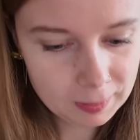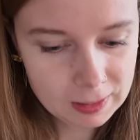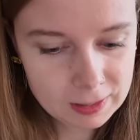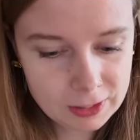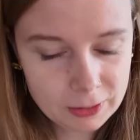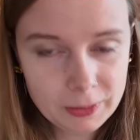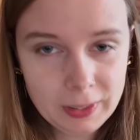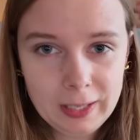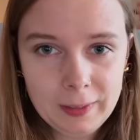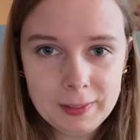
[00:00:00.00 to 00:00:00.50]

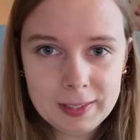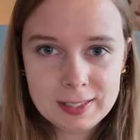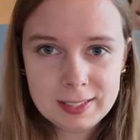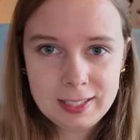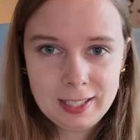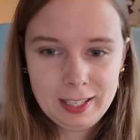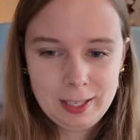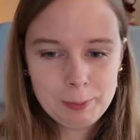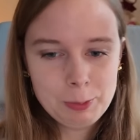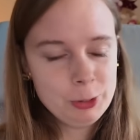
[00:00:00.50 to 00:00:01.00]
So now it's
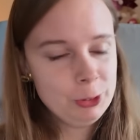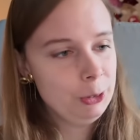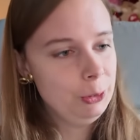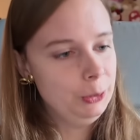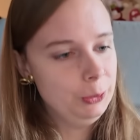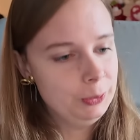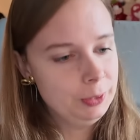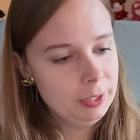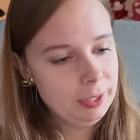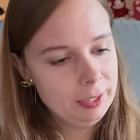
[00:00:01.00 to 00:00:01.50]
time
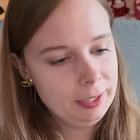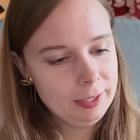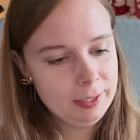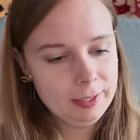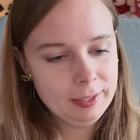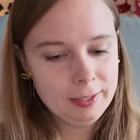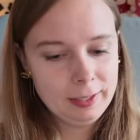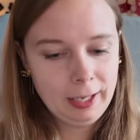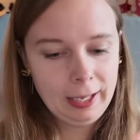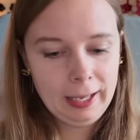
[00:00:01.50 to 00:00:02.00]
to
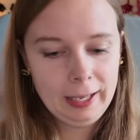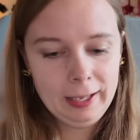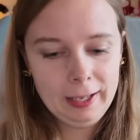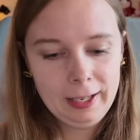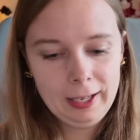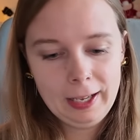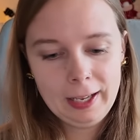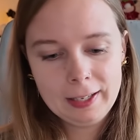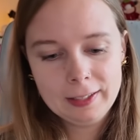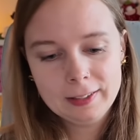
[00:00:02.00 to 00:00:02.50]

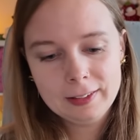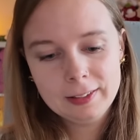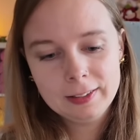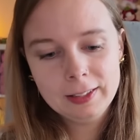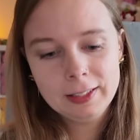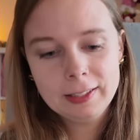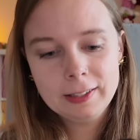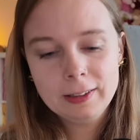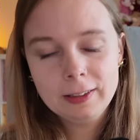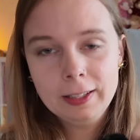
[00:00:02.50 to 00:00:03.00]
add the
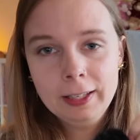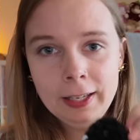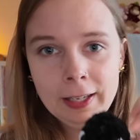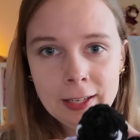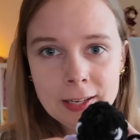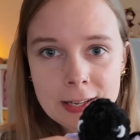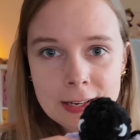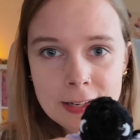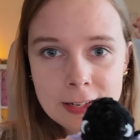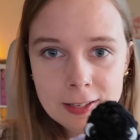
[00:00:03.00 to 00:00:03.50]
little
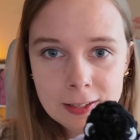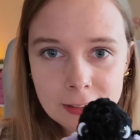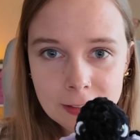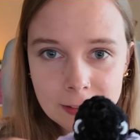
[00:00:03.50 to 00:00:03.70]
head.